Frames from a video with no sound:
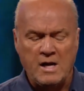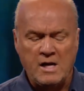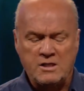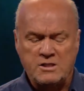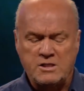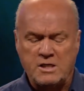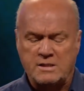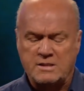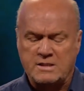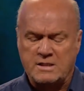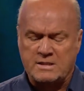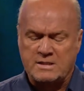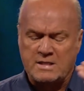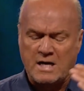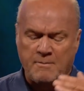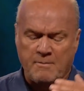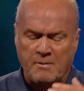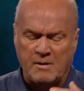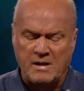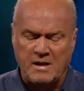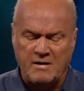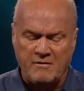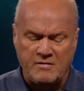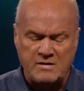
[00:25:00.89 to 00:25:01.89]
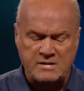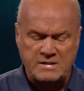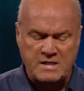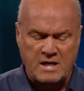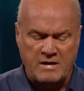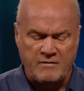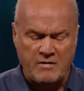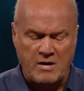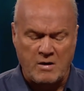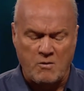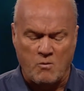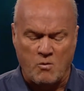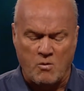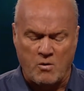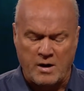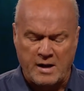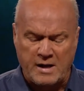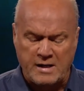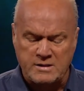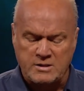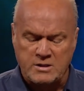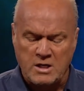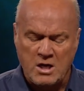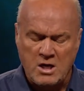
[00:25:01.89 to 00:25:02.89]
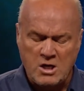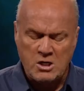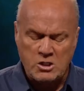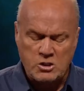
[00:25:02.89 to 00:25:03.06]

just as I believe he's giving warnings